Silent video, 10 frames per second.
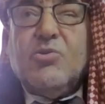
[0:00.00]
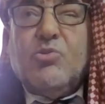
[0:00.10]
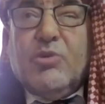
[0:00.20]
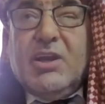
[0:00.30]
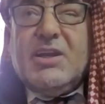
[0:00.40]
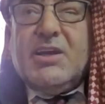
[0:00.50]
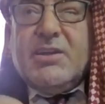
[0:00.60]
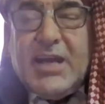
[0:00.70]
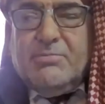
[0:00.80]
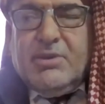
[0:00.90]
will
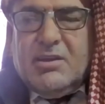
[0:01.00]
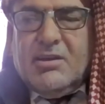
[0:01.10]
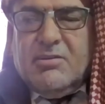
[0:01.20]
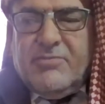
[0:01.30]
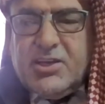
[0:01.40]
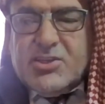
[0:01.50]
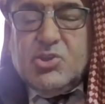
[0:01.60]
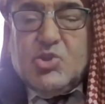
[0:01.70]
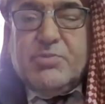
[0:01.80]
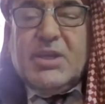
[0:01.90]
enable
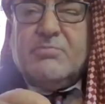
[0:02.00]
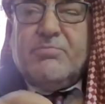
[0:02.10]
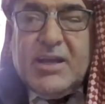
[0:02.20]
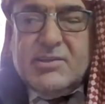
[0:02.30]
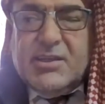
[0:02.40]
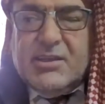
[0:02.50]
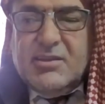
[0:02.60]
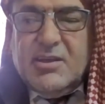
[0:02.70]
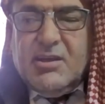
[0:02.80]
innovation to be implanted,